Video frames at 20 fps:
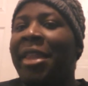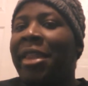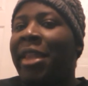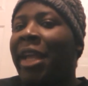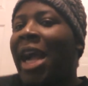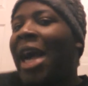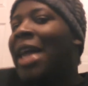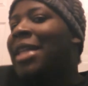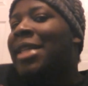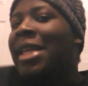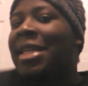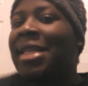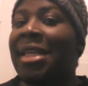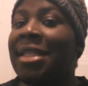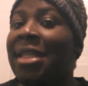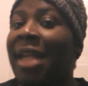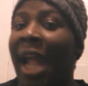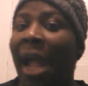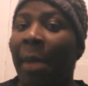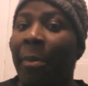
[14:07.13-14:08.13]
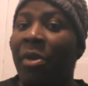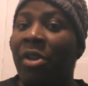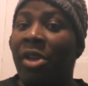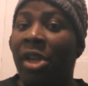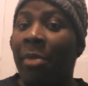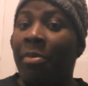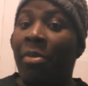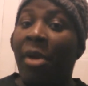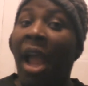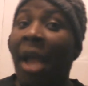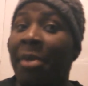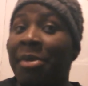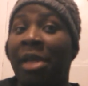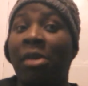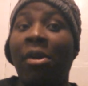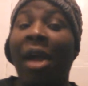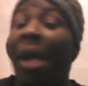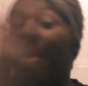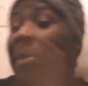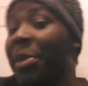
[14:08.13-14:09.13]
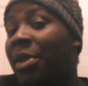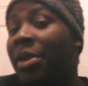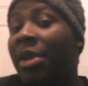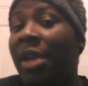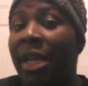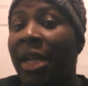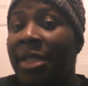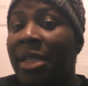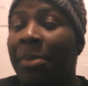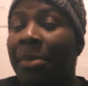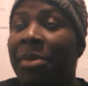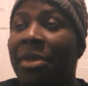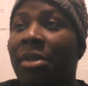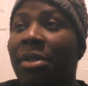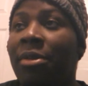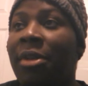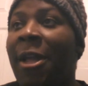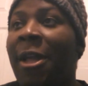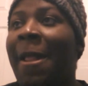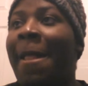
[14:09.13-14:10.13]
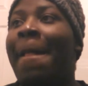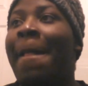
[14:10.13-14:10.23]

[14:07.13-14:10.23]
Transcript: the context hasn't happened yet. Perhaps that'll happen in the next episode.